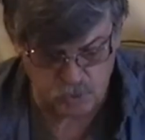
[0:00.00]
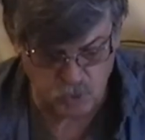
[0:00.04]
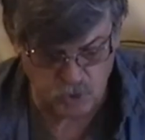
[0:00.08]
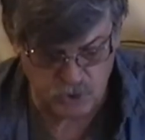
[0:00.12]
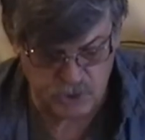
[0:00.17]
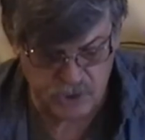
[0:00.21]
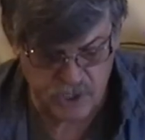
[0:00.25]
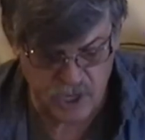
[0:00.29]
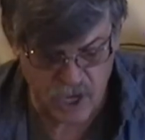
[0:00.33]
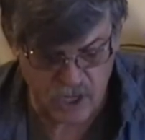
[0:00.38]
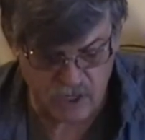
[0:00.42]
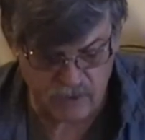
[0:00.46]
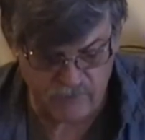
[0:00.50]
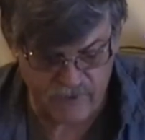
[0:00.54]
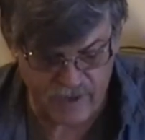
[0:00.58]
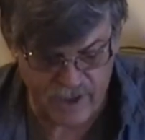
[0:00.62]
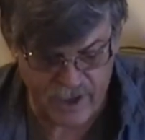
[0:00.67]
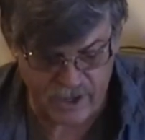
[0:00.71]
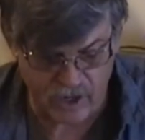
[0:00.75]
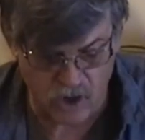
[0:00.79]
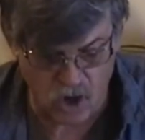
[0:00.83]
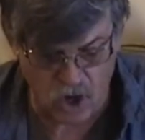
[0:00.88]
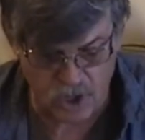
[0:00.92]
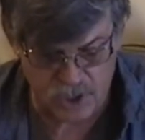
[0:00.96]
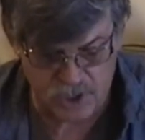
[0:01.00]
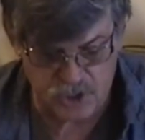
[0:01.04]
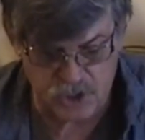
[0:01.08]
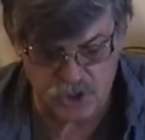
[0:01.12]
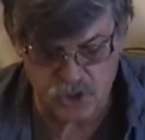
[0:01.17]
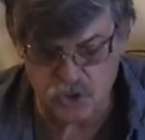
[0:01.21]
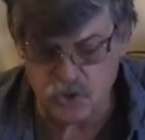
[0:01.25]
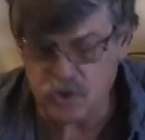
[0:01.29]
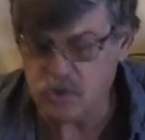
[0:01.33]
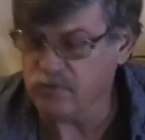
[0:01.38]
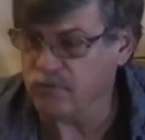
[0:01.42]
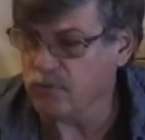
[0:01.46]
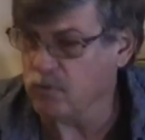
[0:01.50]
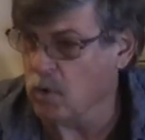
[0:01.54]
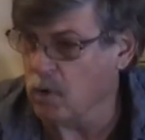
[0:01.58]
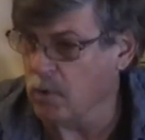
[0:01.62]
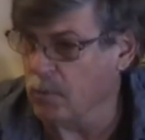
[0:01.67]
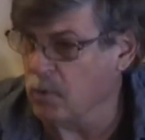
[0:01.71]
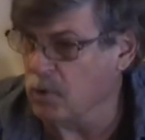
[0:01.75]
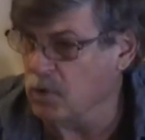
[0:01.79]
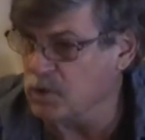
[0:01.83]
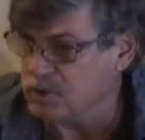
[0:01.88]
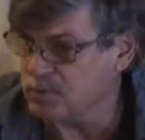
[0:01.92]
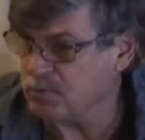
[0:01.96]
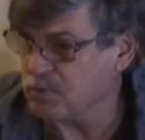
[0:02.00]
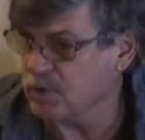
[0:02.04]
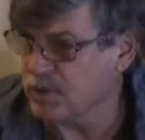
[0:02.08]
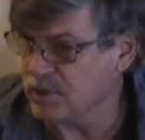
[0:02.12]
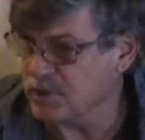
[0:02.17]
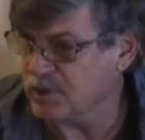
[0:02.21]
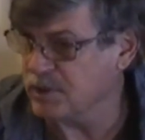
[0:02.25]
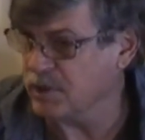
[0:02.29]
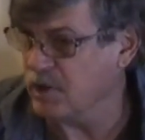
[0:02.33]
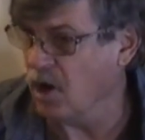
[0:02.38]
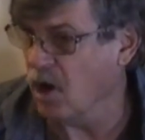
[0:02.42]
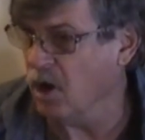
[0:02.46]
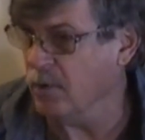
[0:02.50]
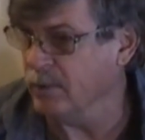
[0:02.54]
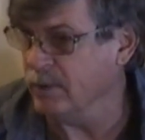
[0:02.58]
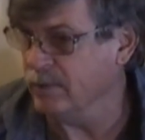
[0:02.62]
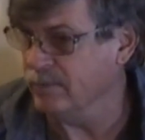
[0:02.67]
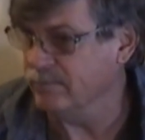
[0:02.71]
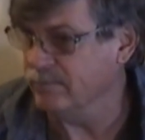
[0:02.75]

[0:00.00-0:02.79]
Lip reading: would not have had on his uniform or his priestly garment.